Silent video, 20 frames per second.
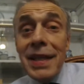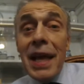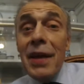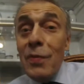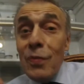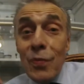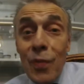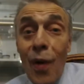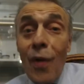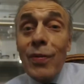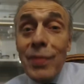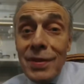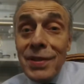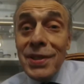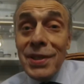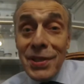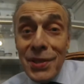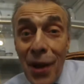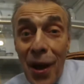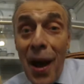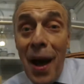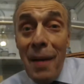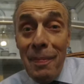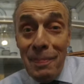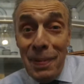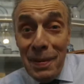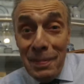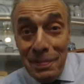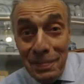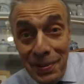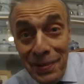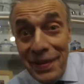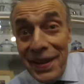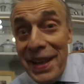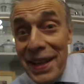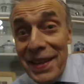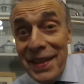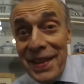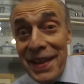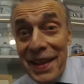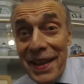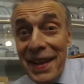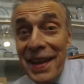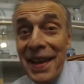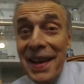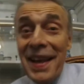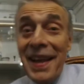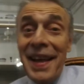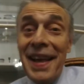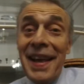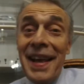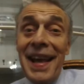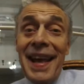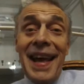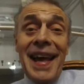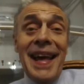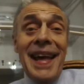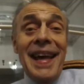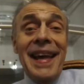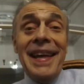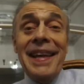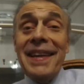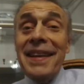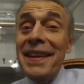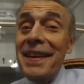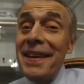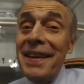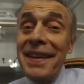They won't stop breathing. And